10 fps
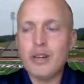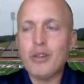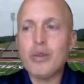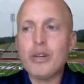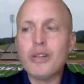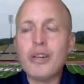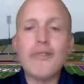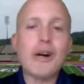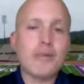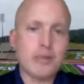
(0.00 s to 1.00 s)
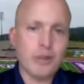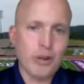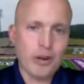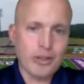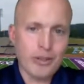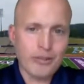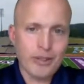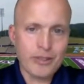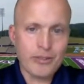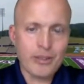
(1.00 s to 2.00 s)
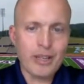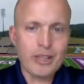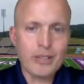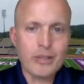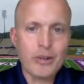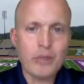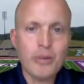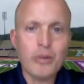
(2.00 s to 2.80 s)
You can give up some yards defensively, as you know,